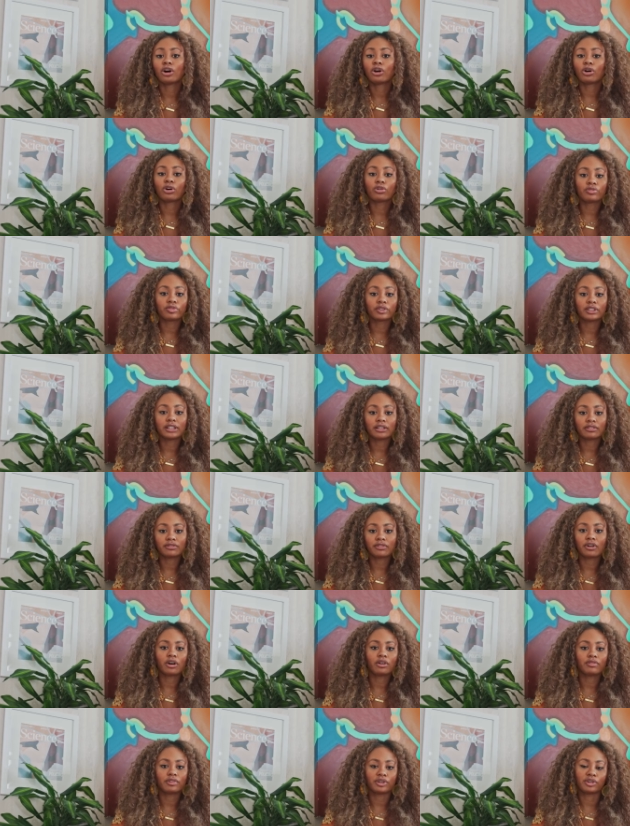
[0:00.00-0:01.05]
hopefully
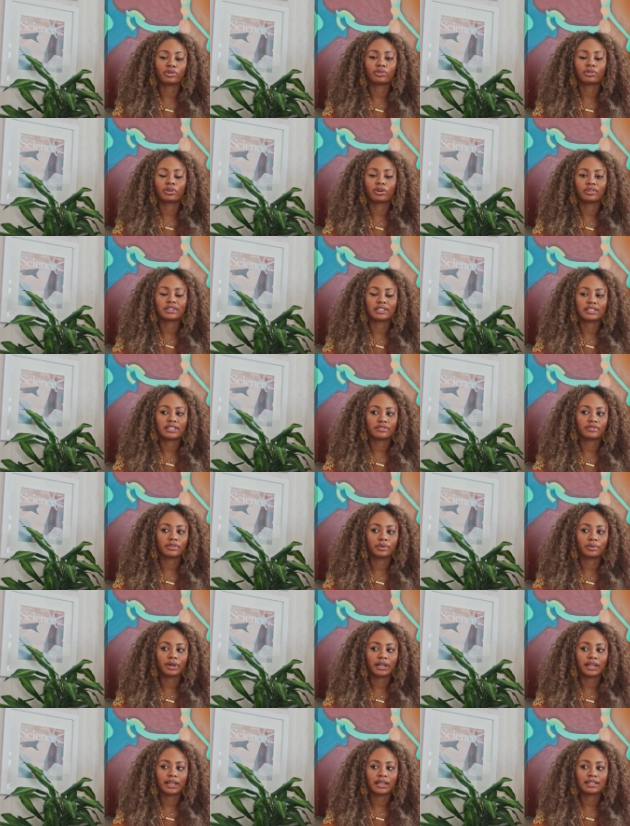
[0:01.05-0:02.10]
evolve and grow in different
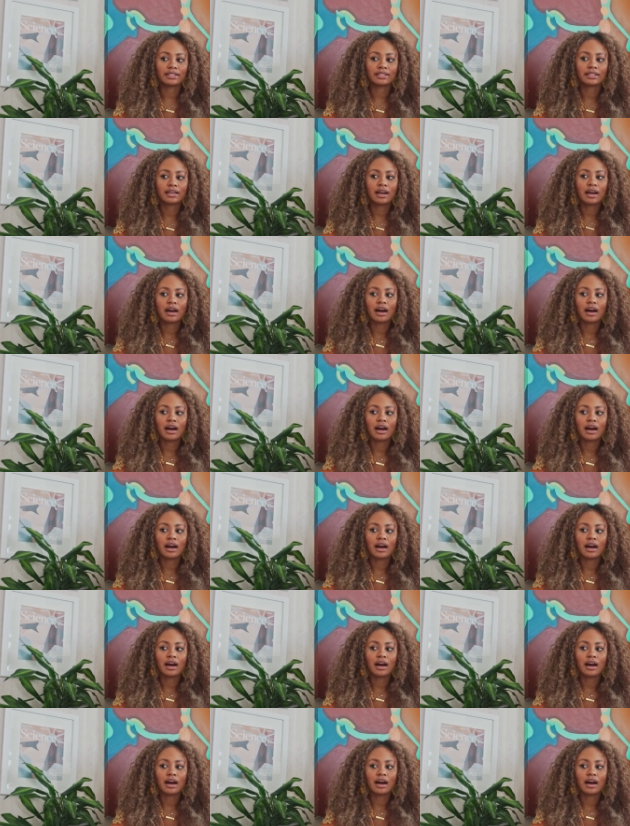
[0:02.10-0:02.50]
ways.